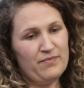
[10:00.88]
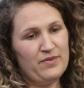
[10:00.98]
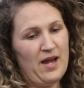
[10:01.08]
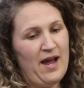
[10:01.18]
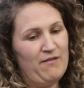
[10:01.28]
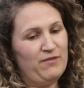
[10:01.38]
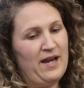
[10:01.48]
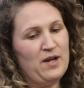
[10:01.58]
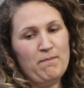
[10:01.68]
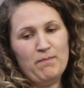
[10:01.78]
that have
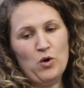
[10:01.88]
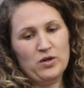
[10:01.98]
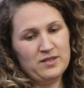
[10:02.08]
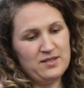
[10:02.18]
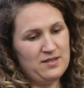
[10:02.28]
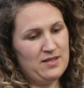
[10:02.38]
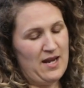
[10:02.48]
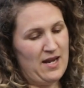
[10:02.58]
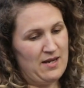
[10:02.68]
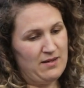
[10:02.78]
like a boxed
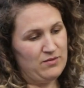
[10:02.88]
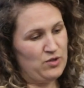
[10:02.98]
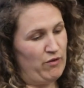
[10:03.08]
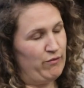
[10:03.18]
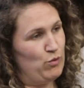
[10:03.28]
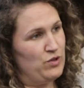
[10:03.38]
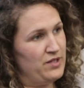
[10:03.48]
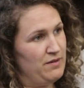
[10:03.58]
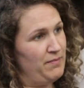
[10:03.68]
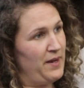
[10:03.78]
in sort of
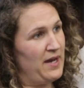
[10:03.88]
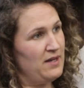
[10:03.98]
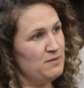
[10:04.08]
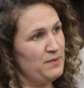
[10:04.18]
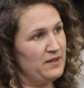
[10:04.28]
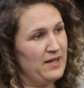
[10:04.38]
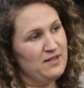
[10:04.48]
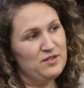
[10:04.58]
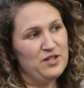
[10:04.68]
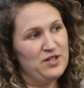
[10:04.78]
wooden base built
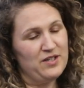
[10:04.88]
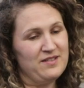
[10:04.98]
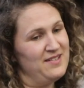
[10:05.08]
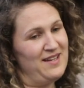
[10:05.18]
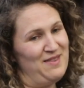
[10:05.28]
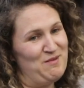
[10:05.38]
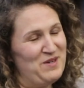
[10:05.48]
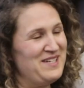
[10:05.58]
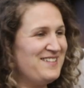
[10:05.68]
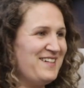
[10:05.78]
in, so you can sit in the
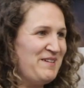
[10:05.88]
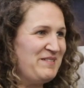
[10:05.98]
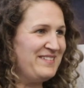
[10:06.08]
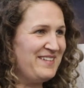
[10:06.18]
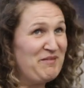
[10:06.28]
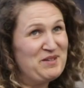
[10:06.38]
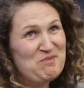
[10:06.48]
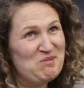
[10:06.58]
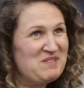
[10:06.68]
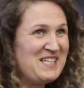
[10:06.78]
window and have a
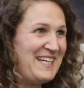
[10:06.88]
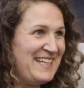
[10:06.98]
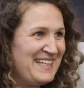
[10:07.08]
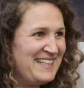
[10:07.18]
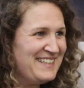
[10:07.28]
cup of tea